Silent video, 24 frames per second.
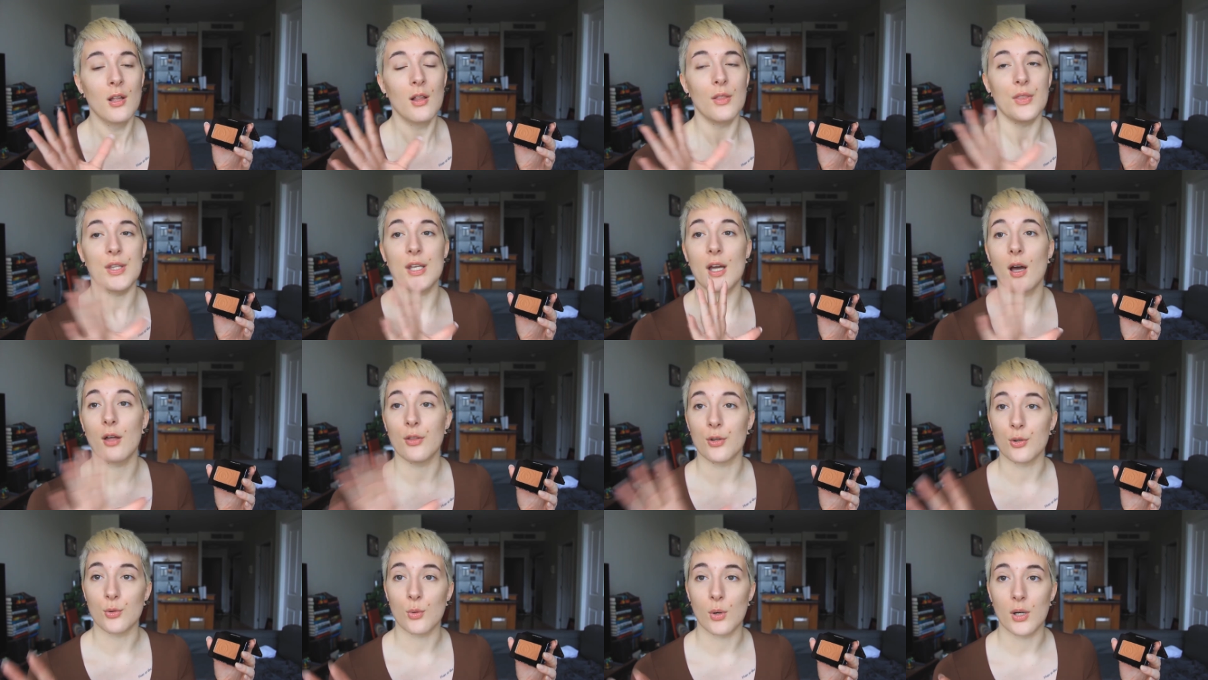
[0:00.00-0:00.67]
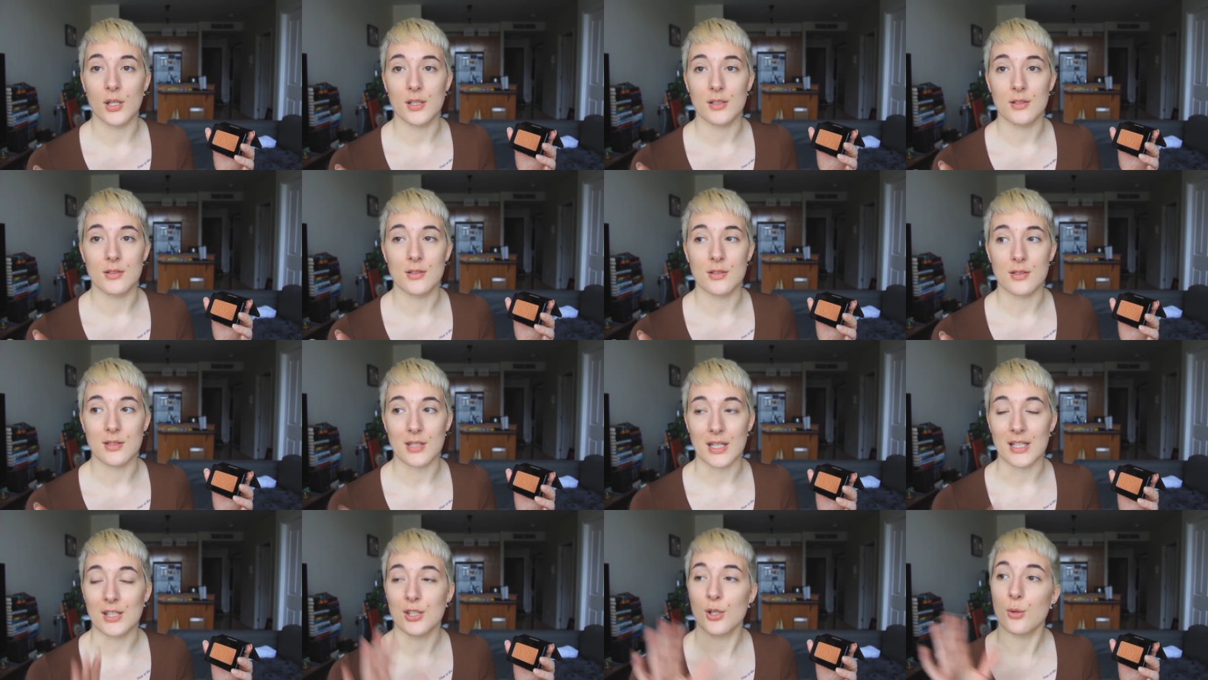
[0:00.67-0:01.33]
The other
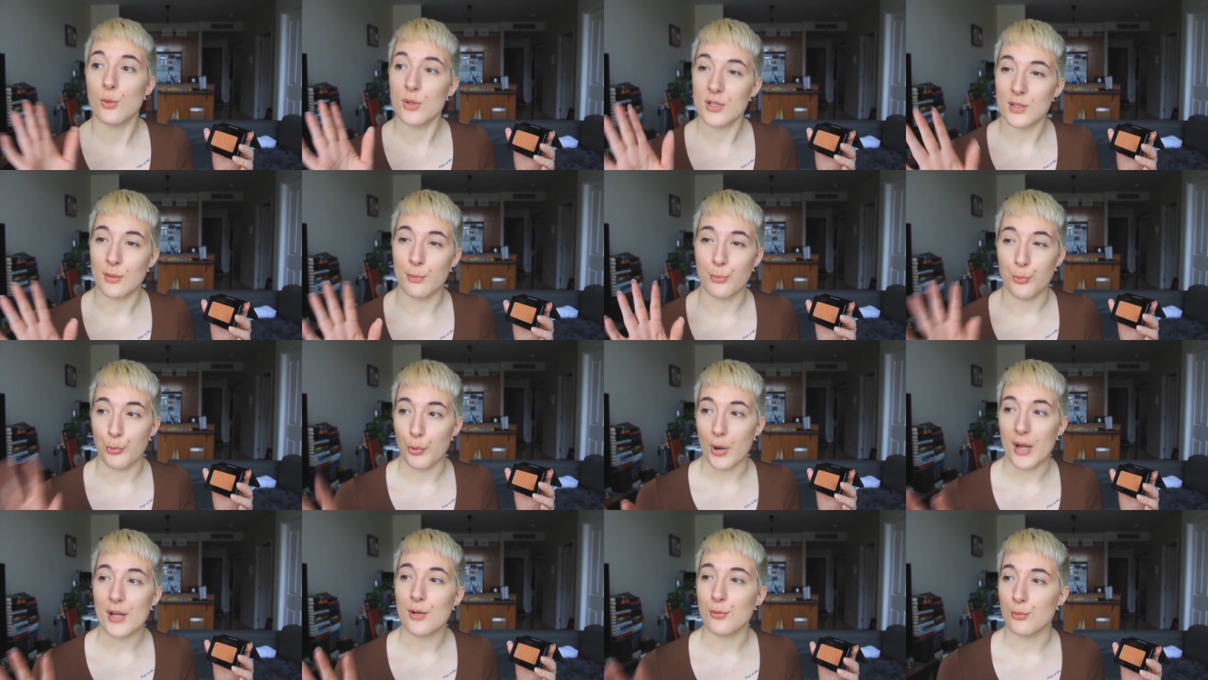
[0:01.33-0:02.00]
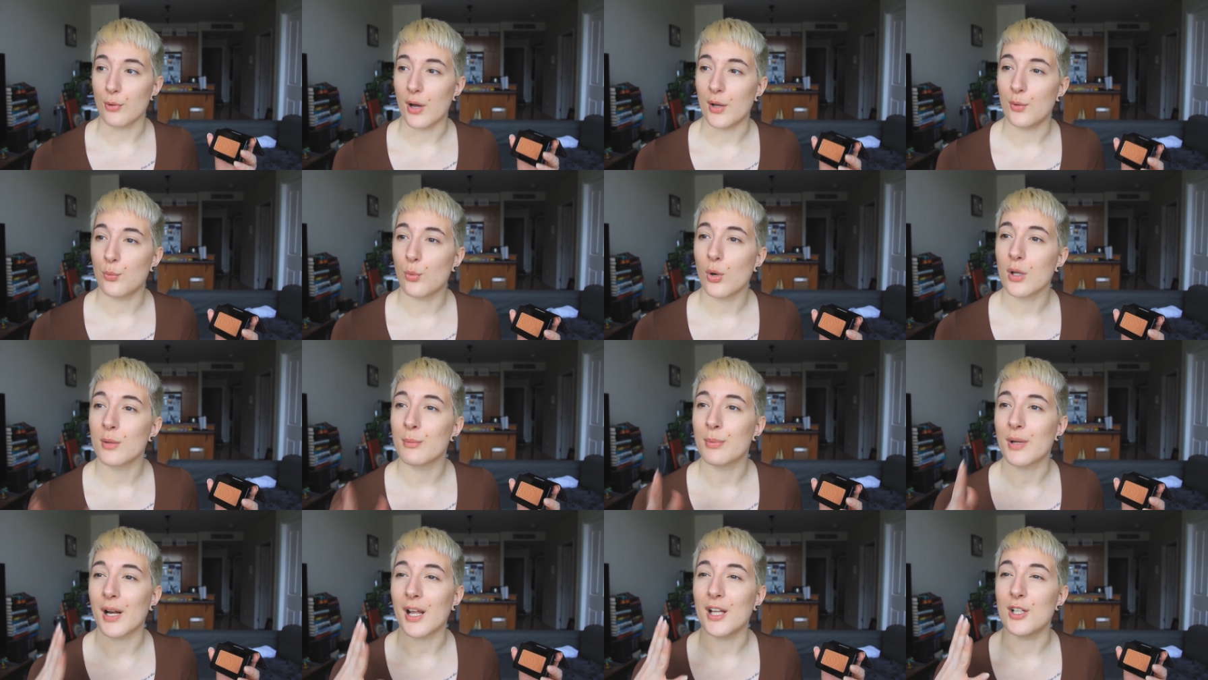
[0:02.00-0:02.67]
ones, like there was a bright red
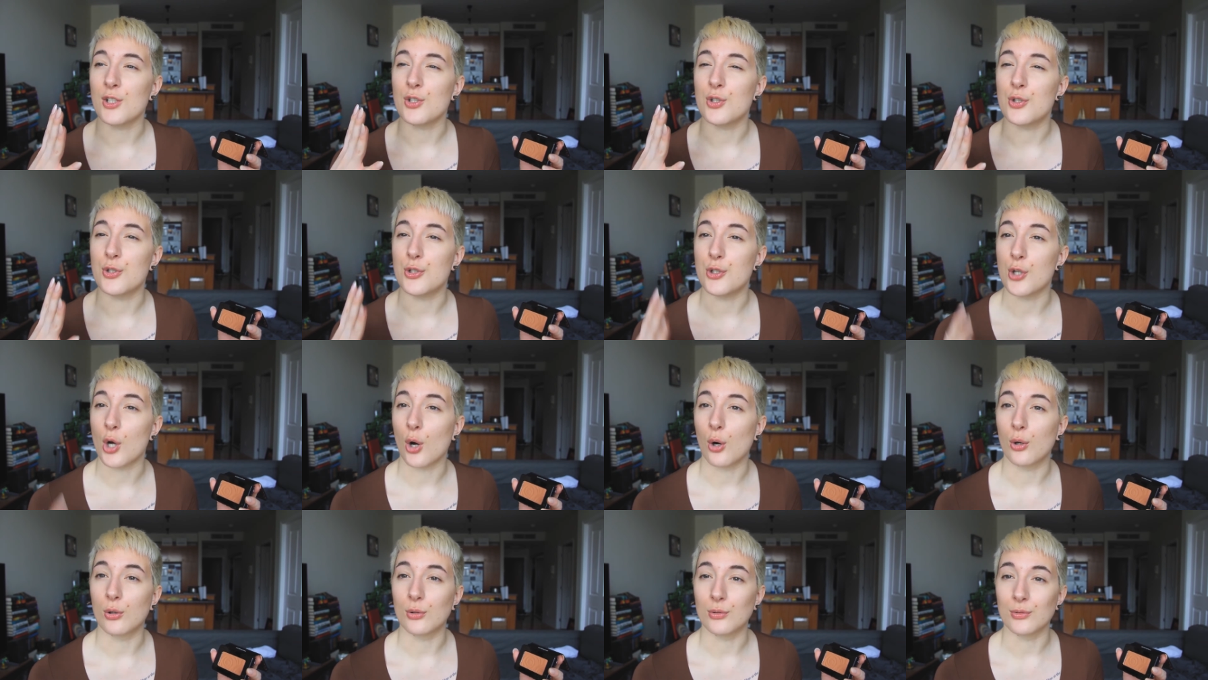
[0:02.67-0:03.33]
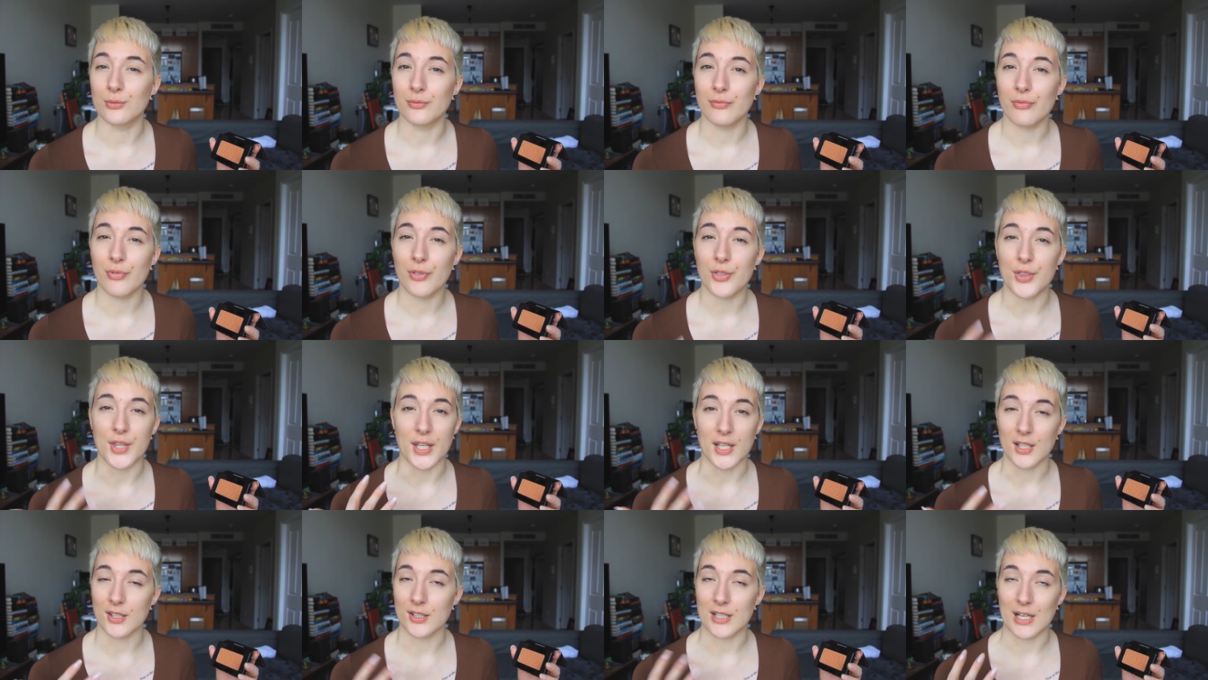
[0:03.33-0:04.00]
one, but I don't
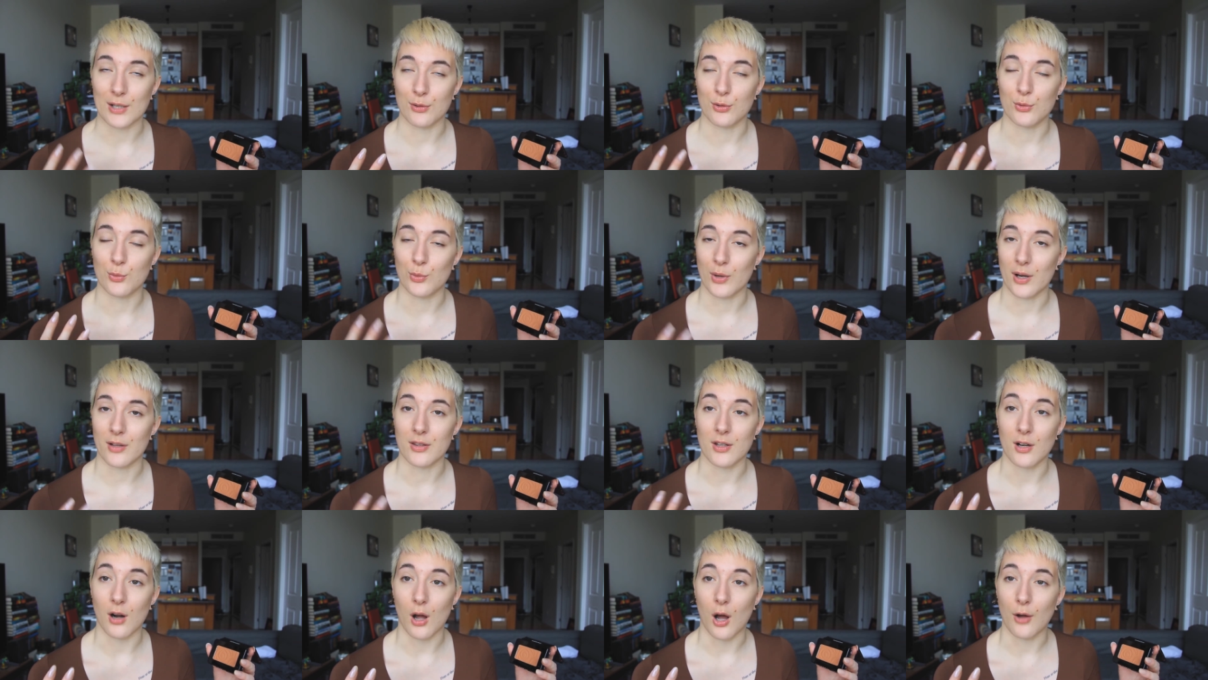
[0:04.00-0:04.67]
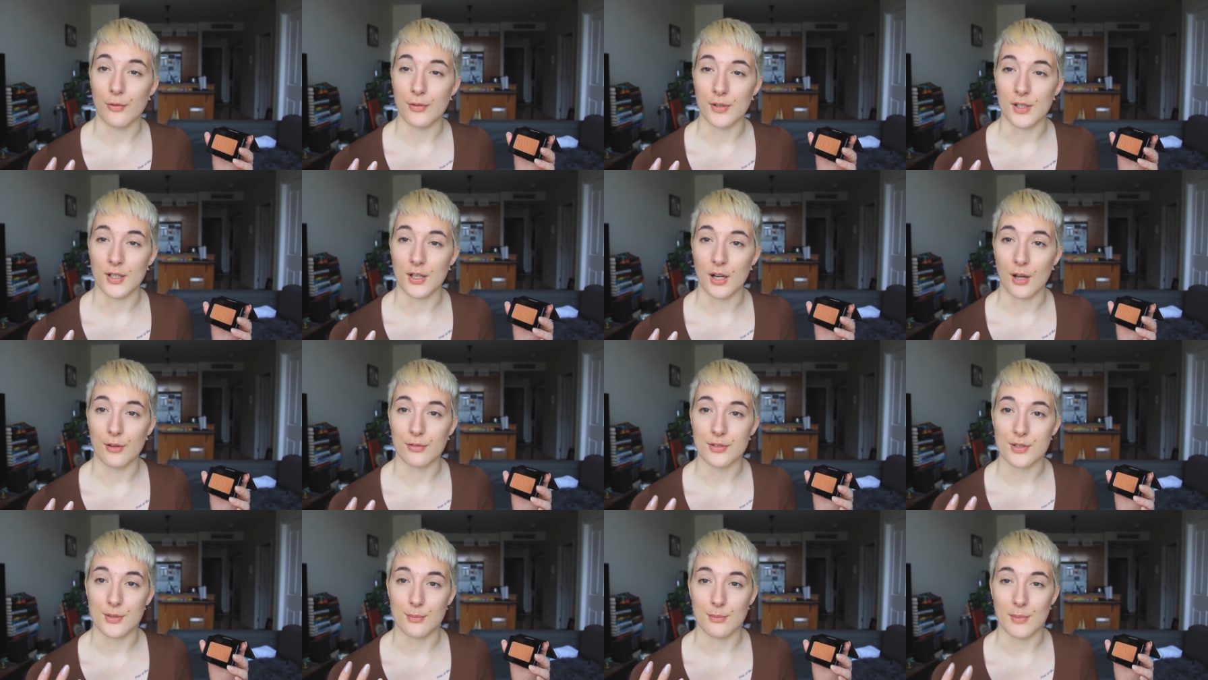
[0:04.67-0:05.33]
think that I would wear that often
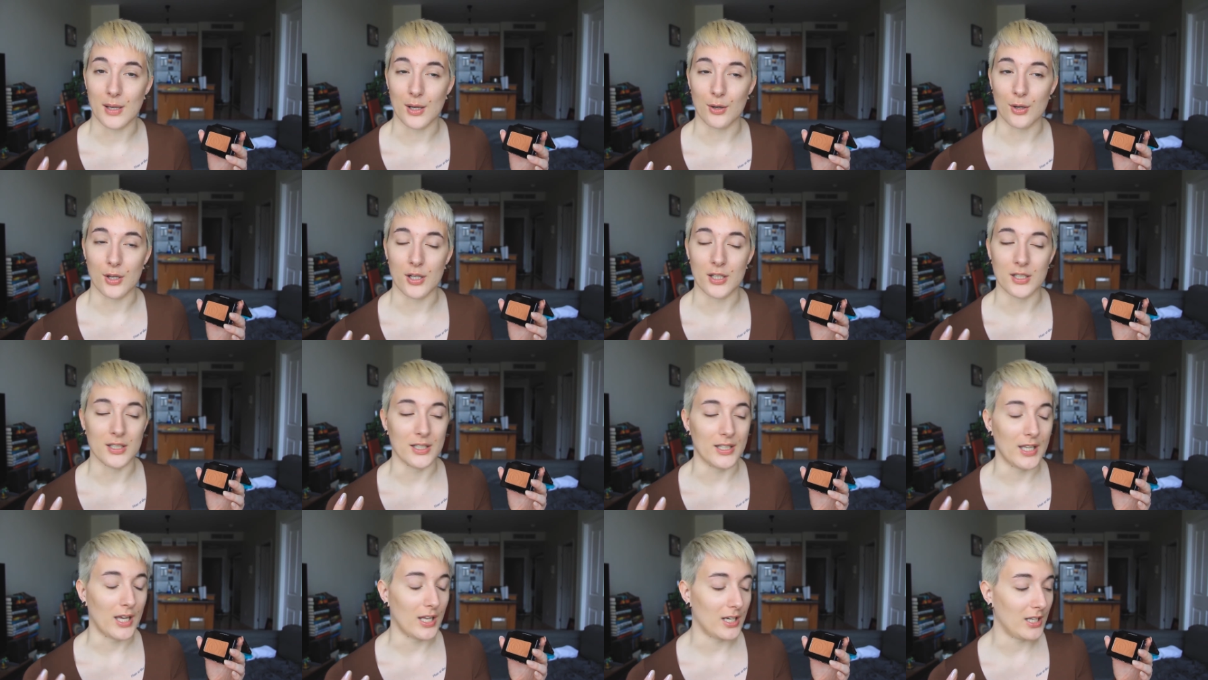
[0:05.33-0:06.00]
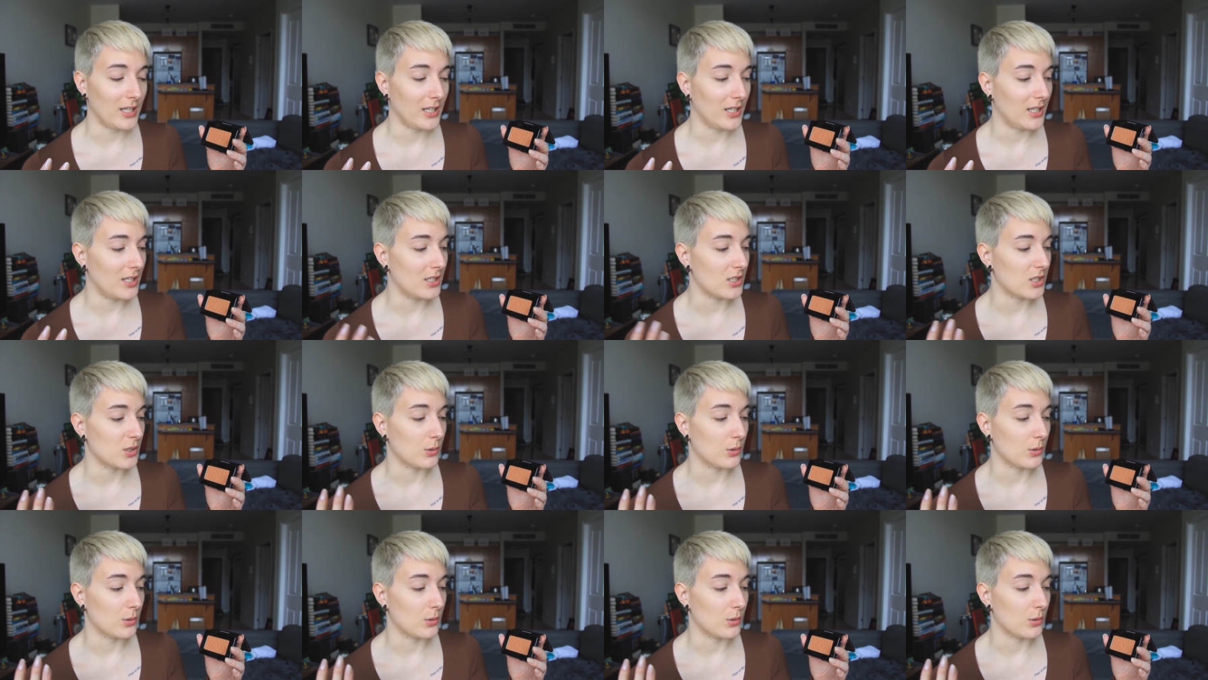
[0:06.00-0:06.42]
enough to merit getting it.